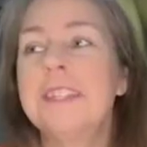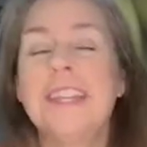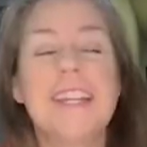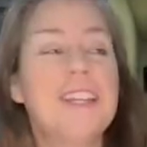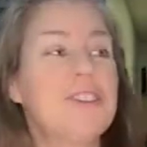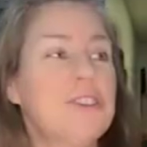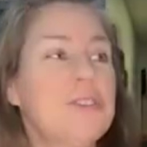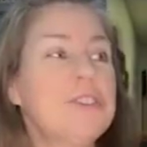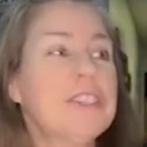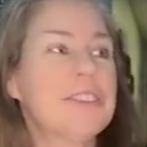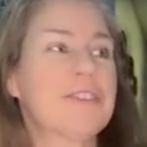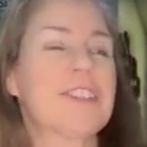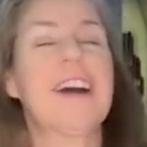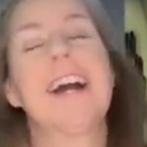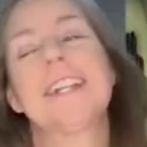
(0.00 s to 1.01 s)
good thing
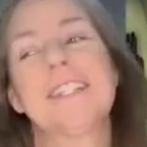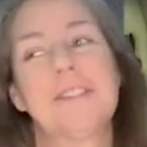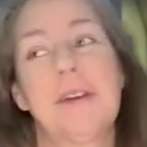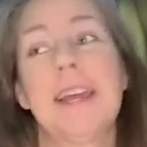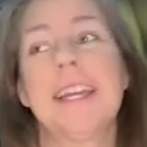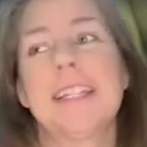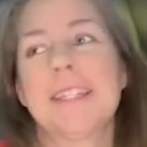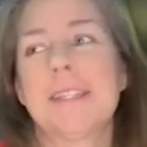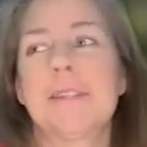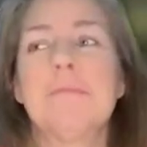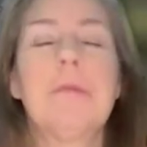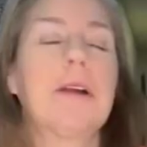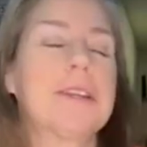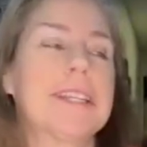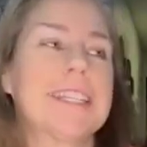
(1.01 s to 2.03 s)
Joseph's gone so I get the
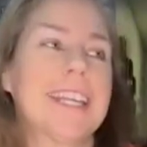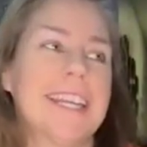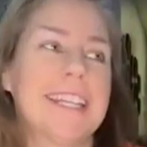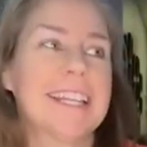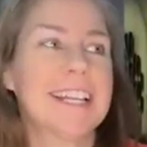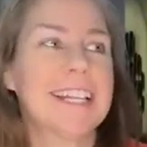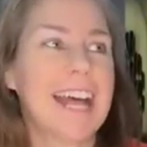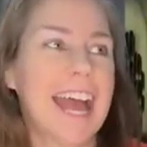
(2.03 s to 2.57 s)
smartest kid in